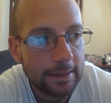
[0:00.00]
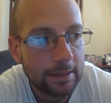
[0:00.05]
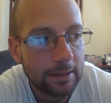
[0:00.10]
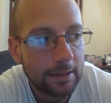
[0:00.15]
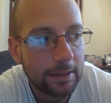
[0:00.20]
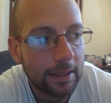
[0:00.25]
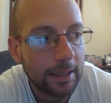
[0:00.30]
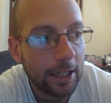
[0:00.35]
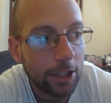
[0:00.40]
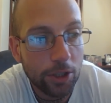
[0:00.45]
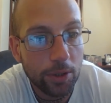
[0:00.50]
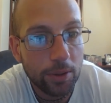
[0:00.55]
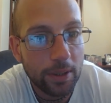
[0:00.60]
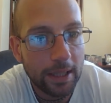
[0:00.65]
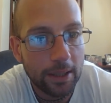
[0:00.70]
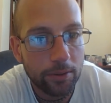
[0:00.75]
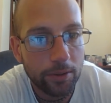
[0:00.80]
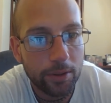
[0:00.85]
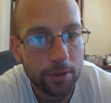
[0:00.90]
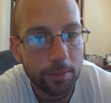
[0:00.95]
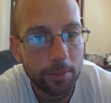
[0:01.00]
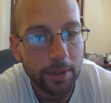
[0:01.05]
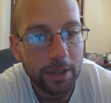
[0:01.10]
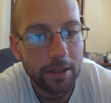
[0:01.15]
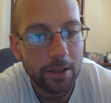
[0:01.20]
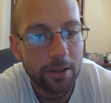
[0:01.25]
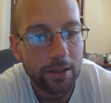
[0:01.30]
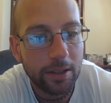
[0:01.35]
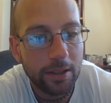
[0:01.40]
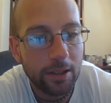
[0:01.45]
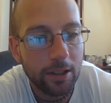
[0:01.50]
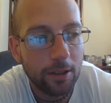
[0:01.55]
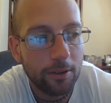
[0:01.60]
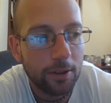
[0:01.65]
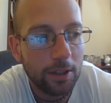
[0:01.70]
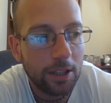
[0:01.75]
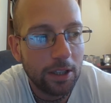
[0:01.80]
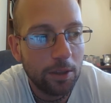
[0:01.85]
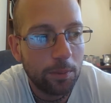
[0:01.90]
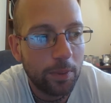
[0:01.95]
they get a new council, because they knew
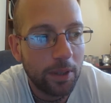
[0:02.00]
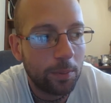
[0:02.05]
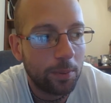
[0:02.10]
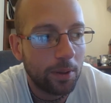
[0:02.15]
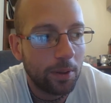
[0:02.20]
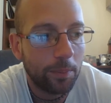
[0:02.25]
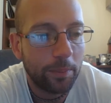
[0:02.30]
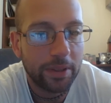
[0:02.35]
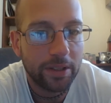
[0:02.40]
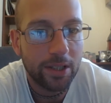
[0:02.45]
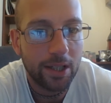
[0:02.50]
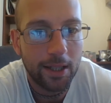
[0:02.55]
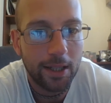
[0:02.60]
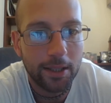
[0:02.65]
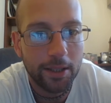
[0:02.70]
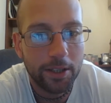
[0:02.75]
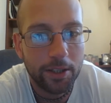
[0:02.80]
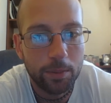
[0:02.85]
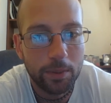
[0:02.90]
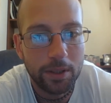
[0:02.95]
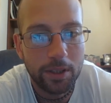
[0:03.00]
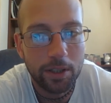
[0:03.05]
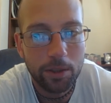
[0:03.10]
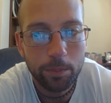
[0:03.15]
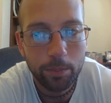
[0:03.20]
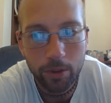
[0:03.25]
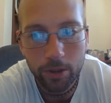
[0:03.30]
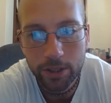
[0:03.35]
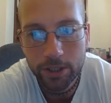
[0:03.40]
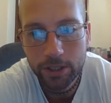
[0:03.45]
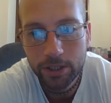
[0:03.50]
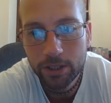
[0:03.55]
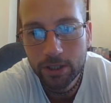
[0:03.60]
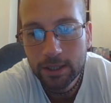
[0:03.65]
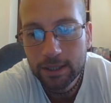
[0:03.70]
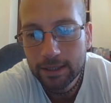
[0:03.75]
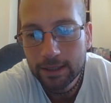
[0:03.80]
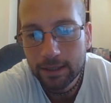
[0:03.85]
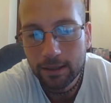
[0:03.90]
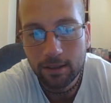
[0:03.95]
that these people had been tarnished with this brush
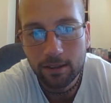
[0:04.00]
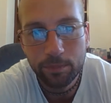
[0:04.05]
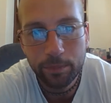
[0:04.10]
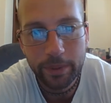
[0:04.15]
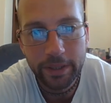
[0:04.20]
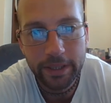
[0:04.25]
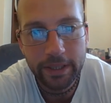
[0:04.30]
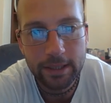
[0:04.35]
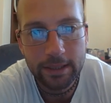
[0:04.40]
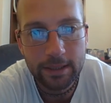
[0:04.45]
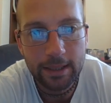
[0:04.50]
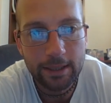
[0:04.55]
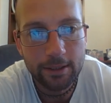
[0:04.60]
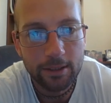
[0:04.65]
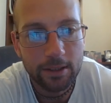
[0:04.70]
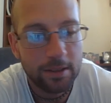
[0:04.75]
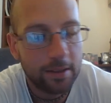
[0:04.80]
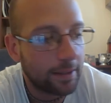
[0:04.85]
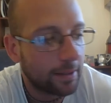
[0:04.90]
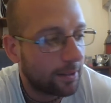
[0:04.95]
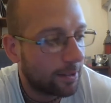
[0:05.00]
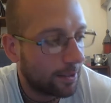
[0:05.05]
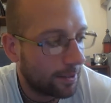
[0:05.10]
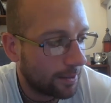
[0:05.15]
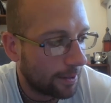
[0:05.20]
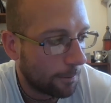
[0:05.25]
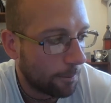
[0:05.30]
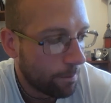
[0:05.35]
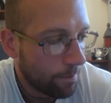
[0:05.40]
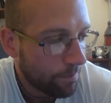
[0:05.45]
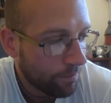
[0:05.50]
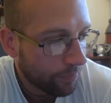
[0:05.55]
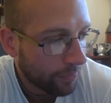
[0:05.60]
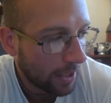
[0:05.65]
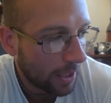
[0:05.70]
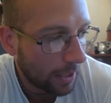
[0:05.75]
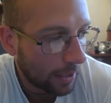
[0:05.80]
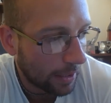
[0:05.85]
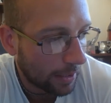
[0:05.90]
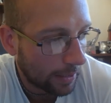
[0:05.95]
of being heretics. So
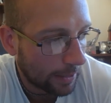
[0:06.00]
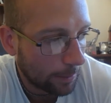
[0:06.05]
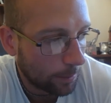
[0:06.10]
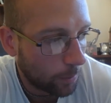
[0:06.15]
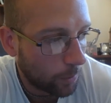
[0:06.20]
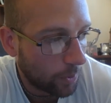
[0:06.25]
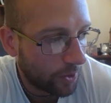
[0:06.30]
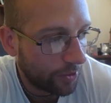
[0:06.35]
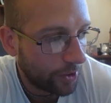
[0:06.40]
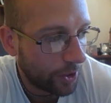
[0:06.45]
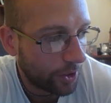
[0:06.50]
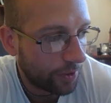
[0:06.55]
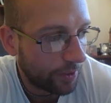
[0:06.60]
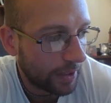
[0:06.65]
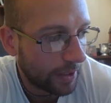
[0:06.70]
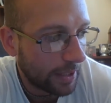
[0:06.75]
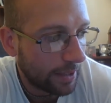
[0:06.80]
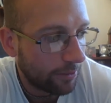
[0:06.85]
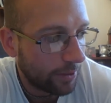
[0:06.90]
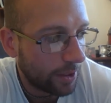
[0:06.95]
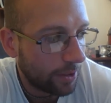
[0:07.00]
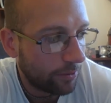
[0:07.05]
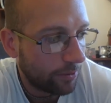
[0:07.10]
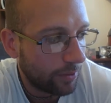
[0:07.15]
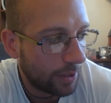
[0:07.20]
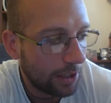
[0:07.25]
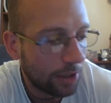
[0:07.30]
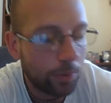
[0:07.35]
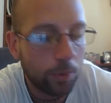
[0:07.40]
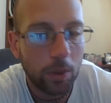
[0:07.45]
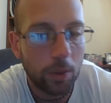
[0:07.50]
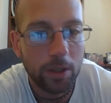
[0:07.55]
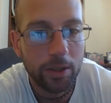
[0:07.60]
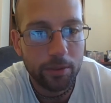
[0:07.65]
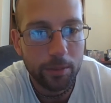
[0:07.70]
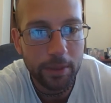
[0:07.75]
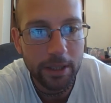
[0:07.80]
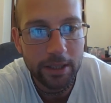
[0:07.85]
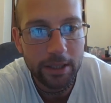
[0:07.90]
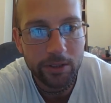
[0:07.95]
what we do is each one of
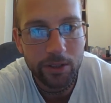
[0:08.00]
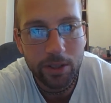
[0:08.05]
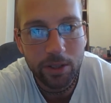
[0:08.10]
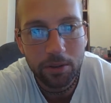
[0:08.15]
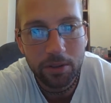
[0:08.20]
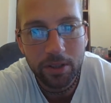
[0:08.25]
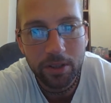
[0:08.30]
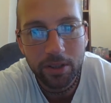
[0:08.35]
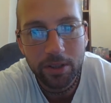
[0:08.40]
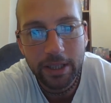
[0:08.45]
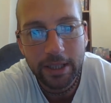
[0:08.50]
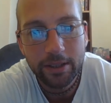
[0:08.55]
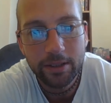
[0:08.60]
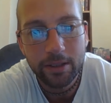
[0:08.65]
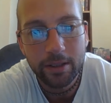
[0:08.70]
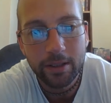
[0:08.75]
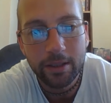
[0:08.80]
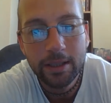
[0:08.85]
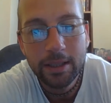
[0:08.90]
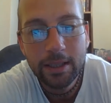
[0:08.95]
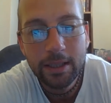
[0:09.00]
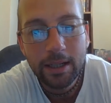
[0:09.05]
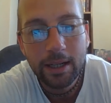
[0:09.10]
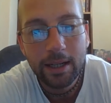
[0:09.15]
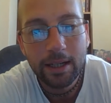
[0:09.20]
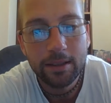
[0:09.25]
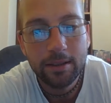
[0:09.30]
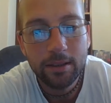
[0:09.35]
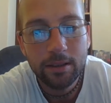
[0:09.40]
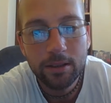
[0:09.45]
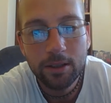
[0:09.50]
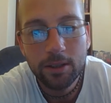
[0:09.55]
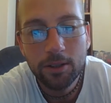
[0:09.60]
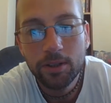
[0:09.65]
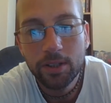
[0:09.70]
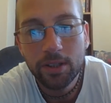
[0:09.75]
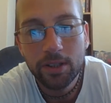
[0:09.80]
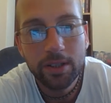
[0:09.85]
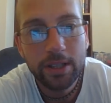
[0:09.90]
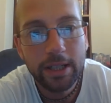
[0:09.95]
them gets a new successor, and these new
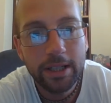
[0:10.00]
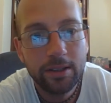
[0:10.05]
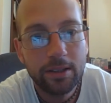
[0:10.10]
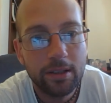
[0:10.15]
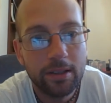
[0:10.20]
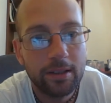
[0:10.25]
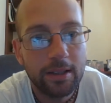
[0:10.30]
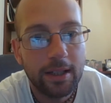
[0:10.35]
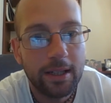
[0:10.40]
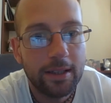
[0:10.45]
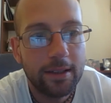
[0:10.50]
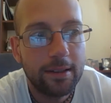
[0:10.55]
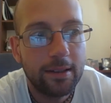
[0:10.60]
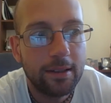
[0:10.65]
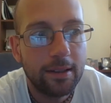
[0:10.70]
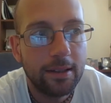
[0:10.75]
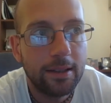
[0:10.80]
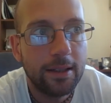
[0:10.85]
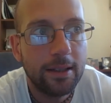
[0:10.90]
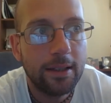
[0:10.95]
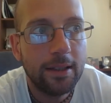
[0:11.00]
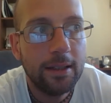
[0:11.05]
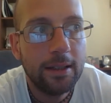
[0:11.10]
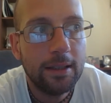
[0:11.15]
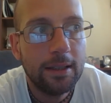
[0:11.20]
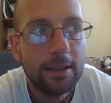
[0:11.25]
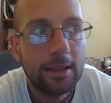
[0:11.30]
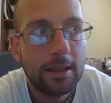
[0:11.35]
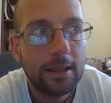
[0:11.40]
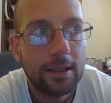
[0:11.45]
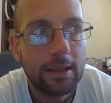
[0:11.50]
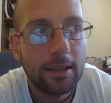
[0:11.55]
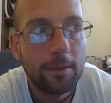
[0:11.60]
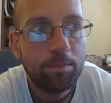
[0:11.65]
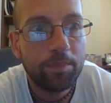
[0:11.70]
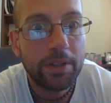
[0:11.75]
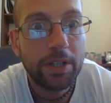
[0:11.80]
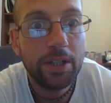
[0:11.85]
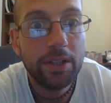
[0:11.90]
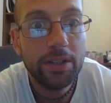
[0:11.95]
successors actually
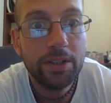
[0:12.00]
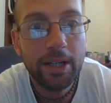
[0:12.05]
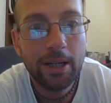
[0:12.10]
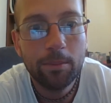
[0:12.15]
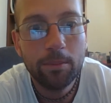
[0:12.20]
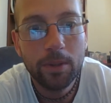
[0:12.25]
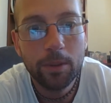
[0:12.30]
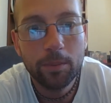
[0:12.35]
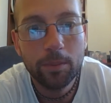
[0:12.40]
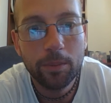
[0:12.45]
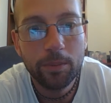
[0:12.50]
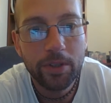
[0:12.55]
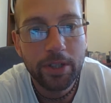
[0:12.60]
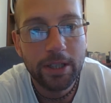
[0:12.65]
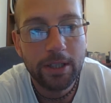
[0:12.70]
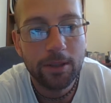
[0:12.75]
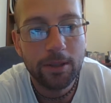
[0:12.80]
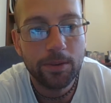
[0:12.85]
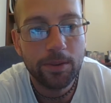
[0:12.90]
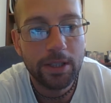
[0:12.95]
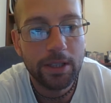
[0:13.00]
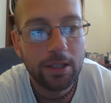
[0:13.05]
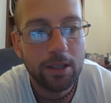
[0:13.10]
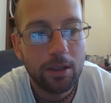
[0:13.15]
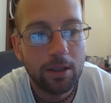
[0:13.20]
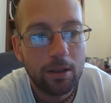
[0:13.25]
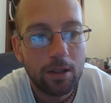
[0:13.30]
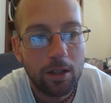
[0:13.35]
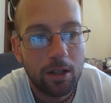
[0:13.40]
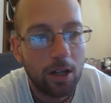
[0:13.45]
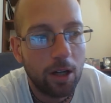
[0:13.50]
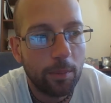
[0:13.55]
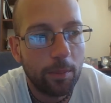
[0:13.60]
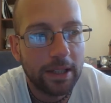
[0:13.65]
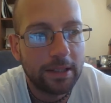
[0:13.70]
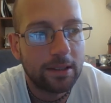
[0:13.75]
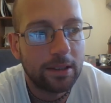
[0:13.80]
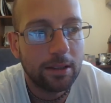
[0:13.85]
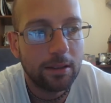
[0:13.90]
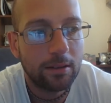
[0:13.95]
condemn them themselves. They go, oh,
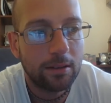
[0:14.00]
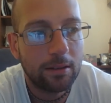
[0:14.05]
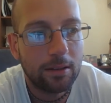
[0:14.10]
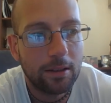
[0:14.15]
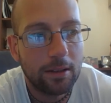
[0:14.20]
hermetic